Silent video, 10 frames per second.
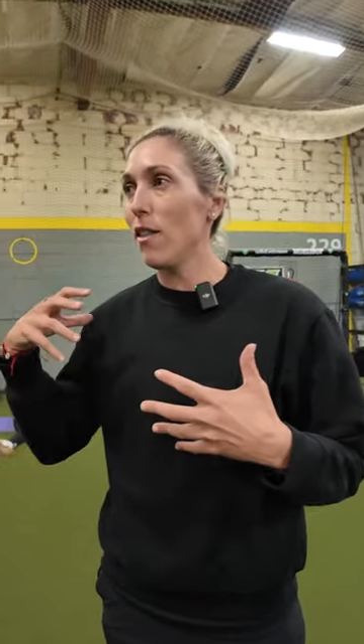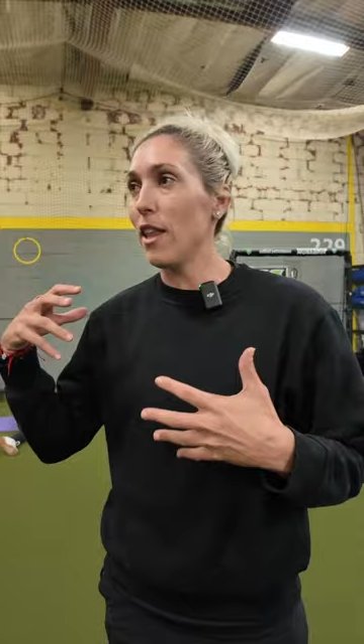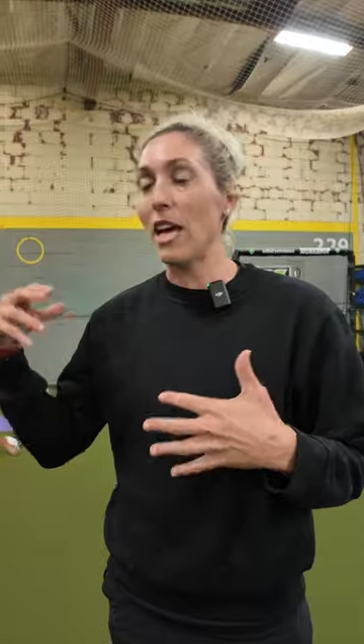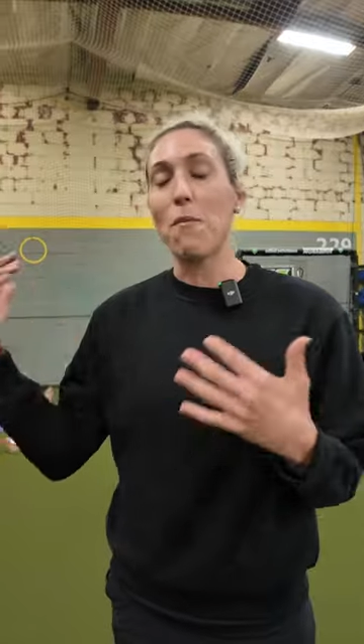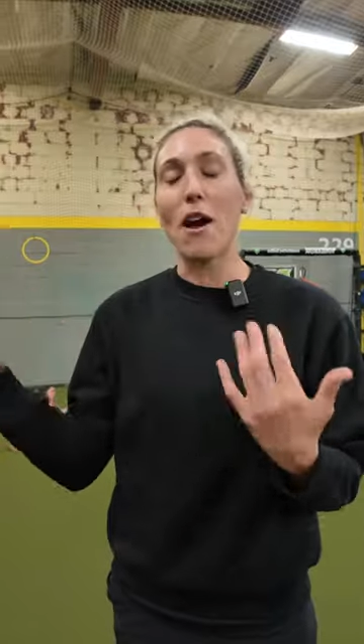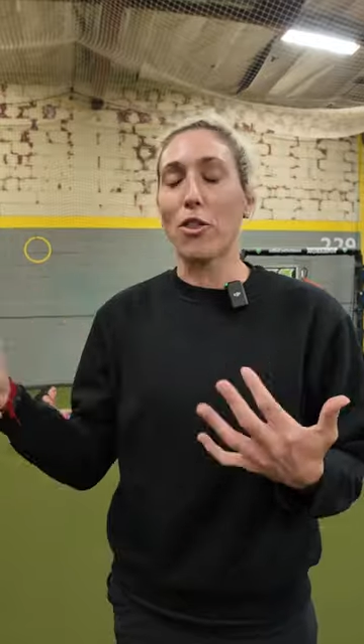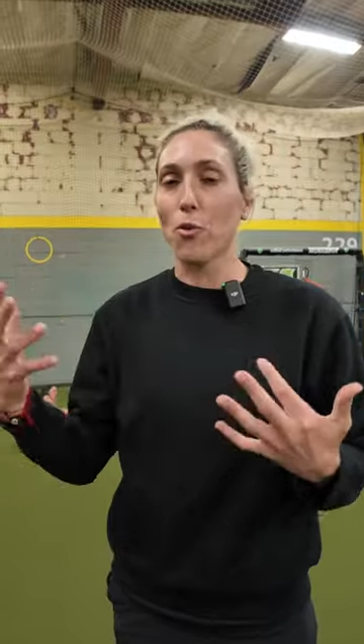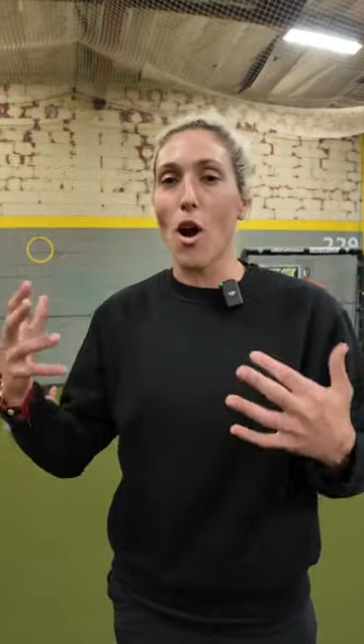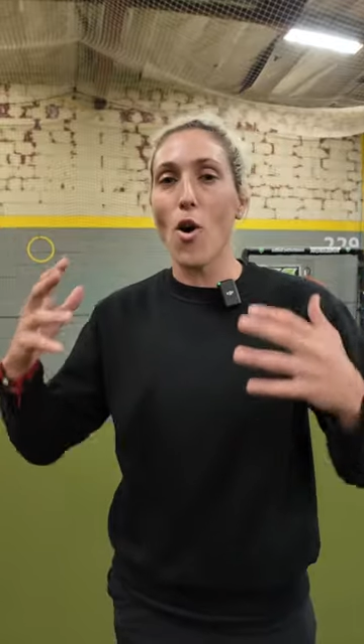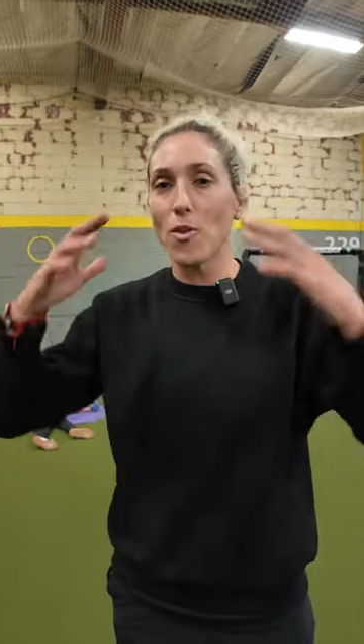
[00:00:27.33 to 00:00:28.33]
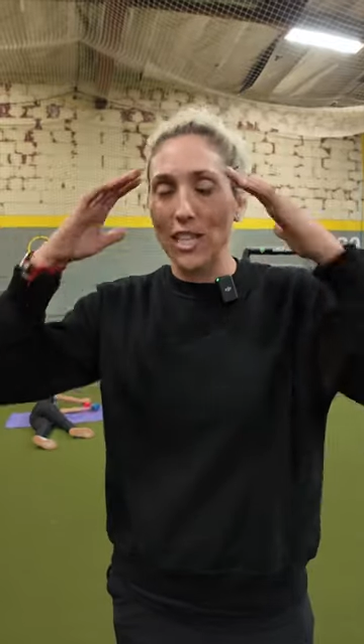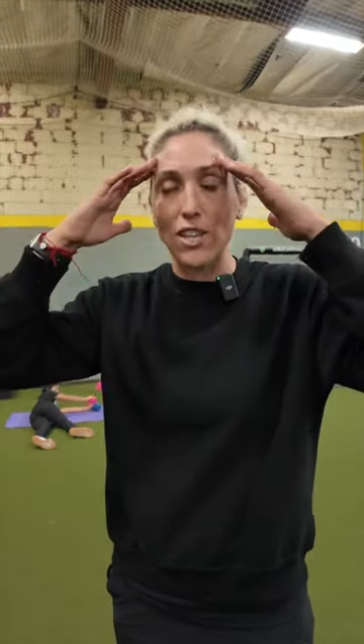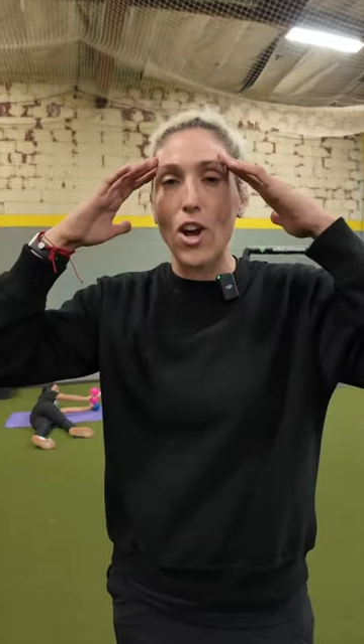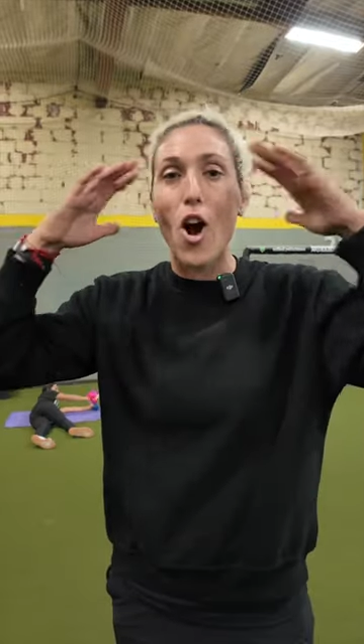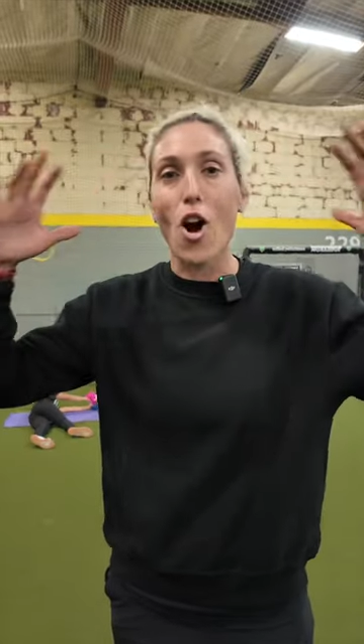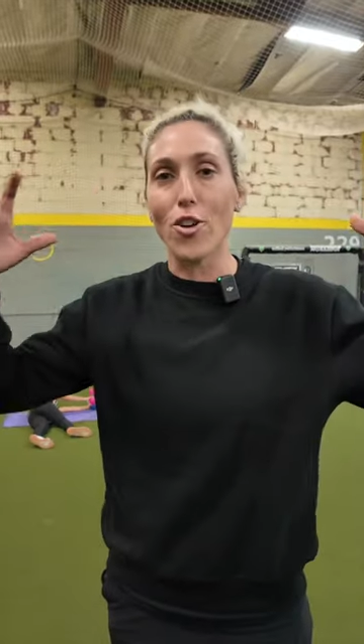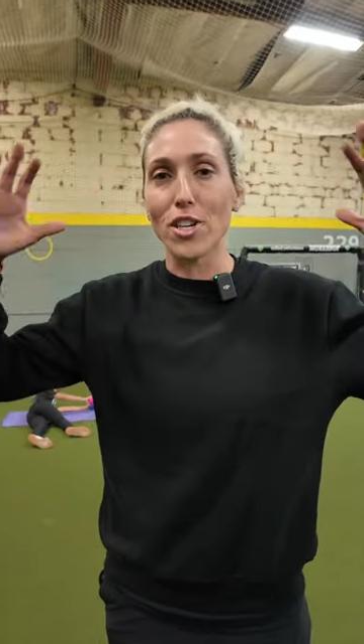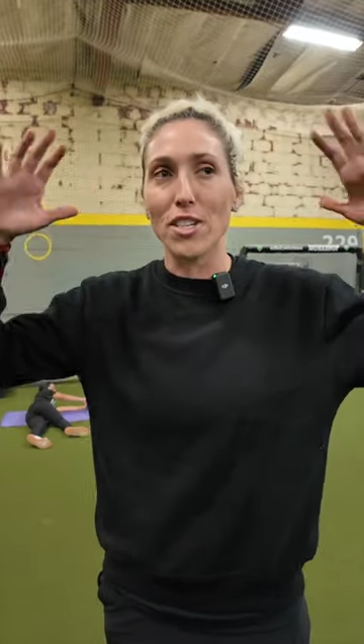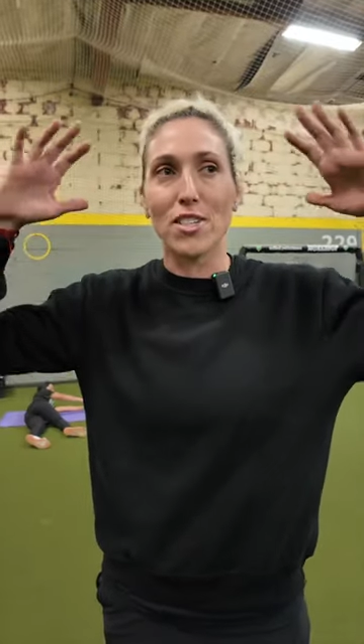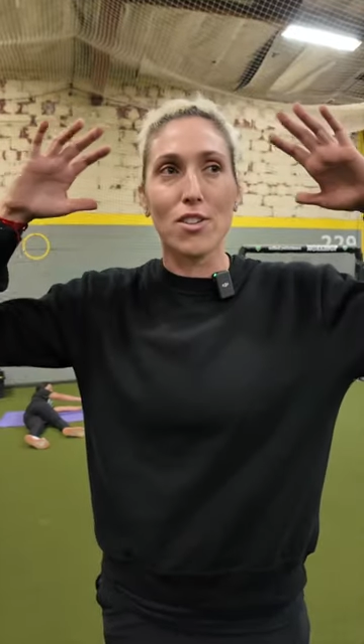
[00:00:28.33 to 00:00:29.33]
like my throw was like the
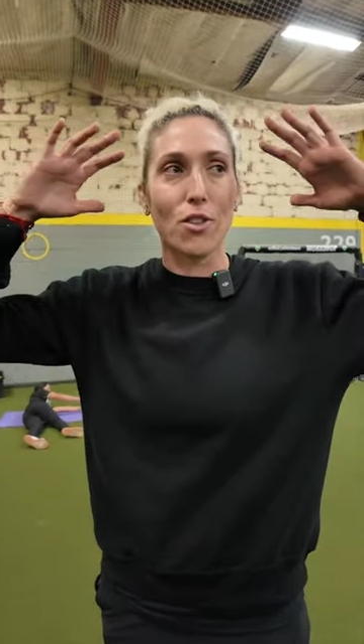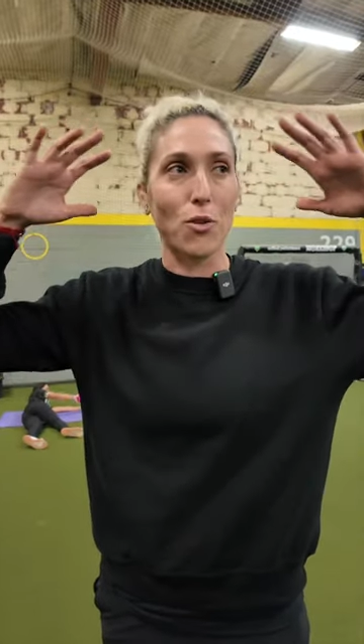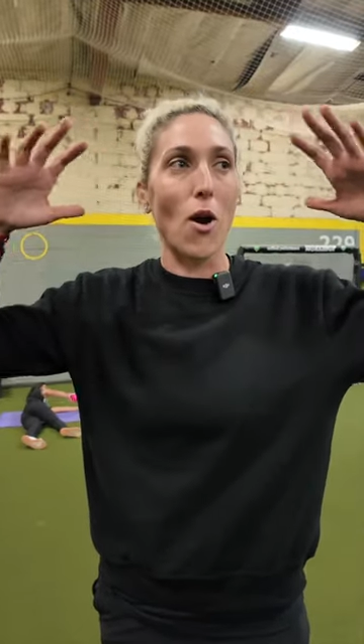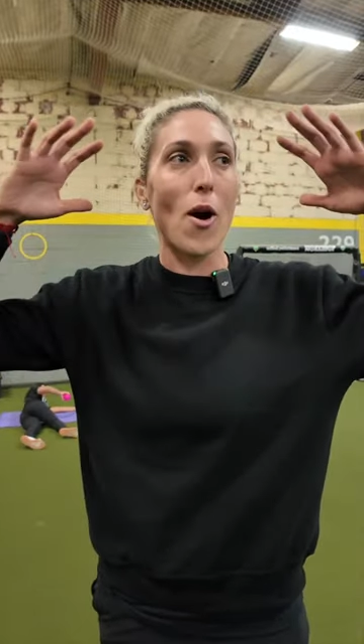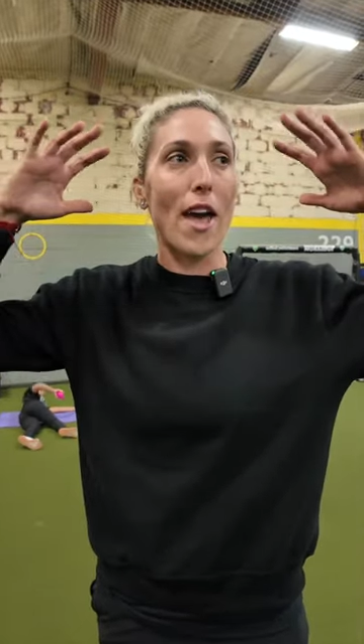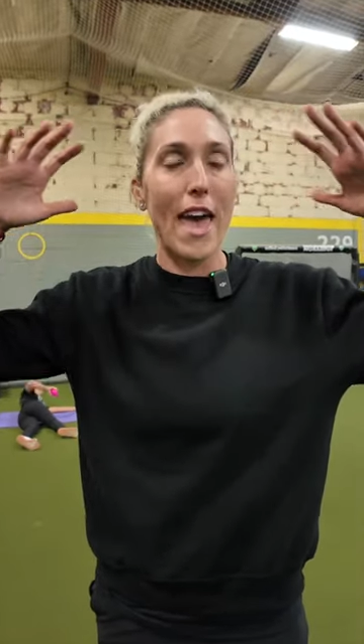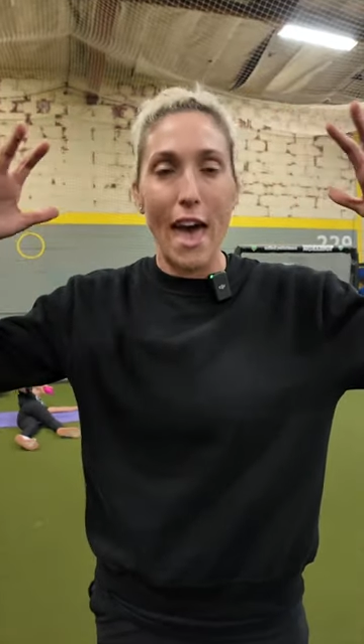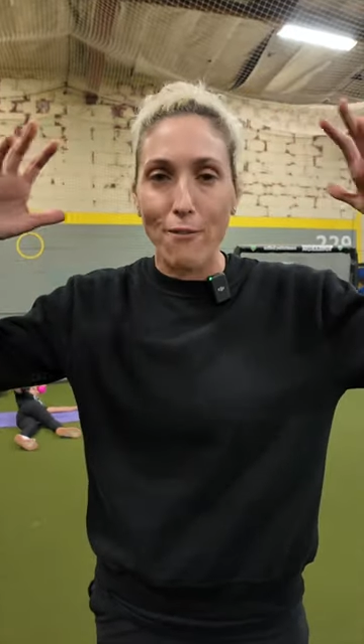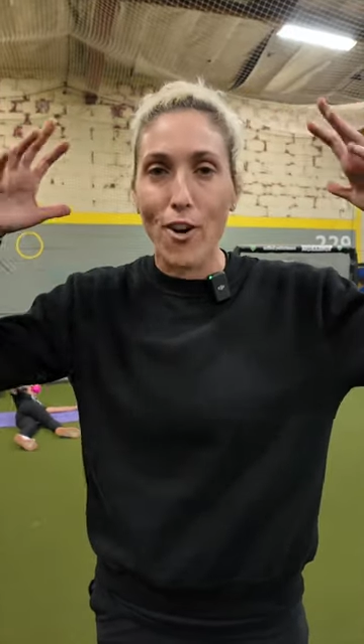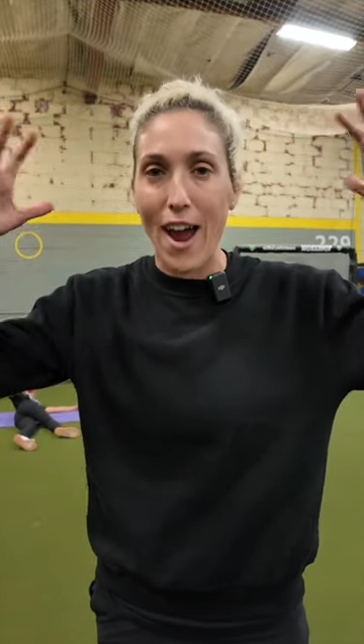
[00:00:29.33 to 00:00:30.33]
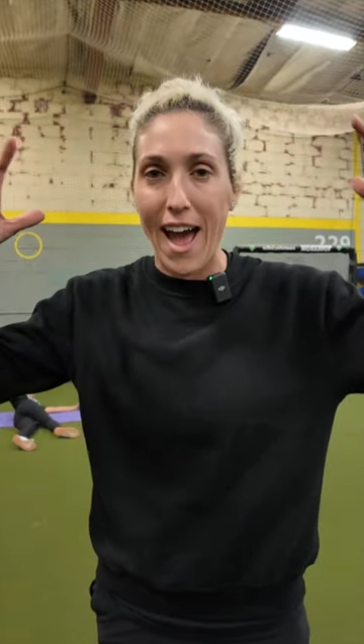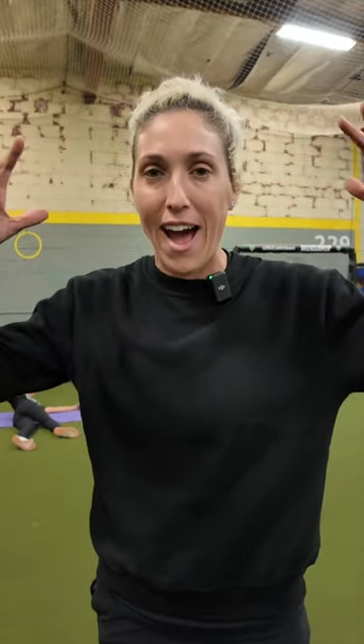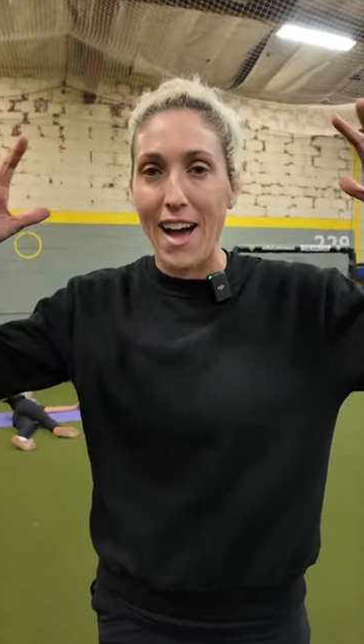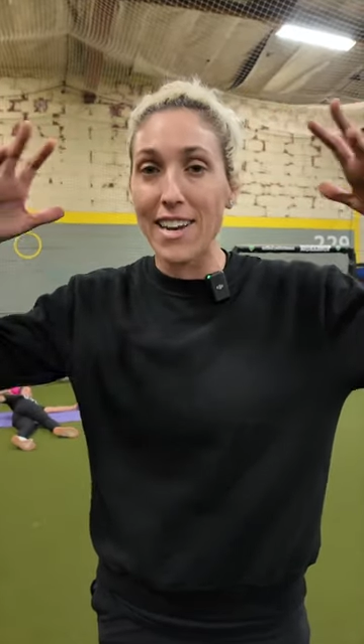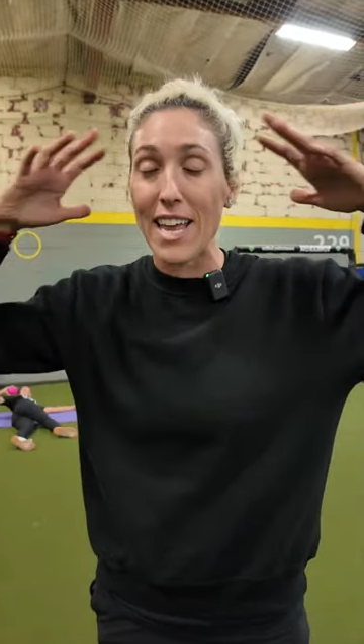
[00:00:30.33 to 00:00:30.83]
hardest throw I ever had,